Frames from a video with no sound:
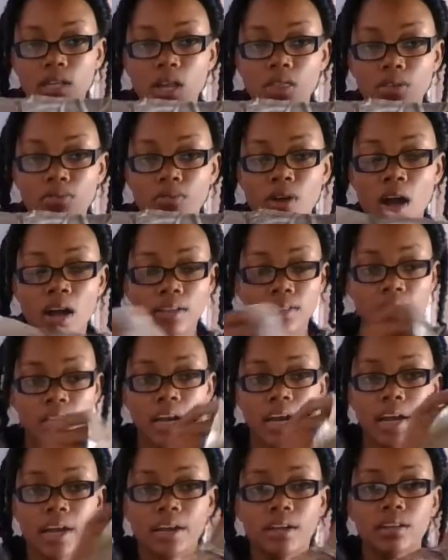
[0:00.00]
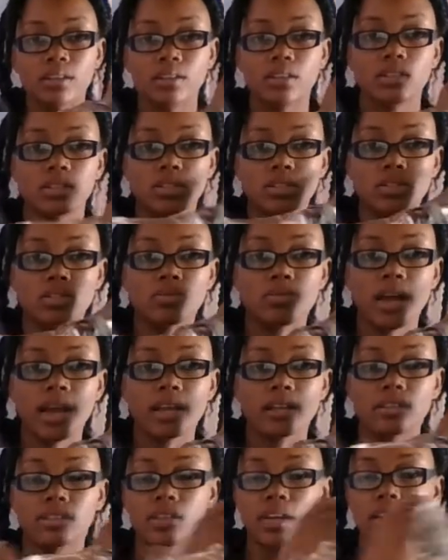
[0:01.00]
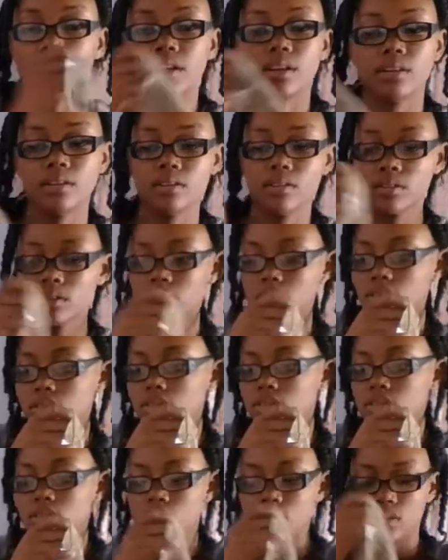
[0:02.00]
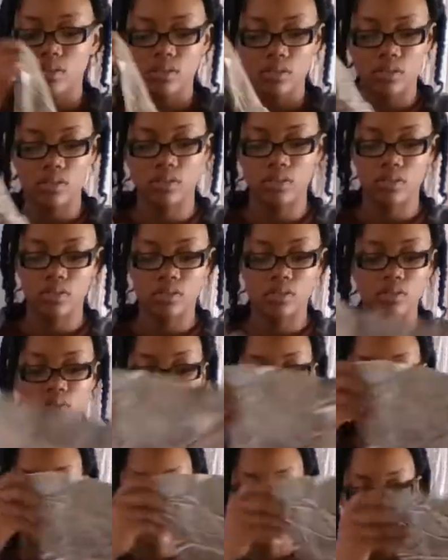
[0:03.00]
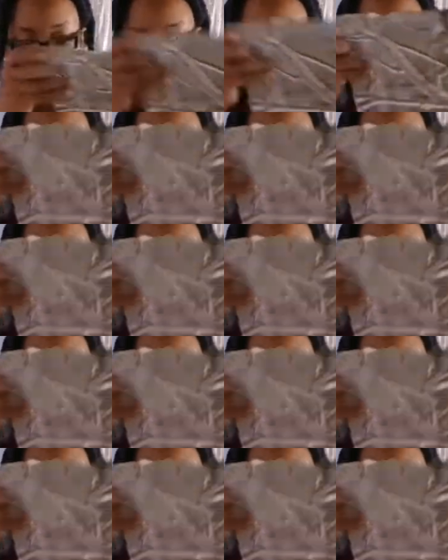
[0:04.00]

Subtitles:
on the wrong side, this is the right side. So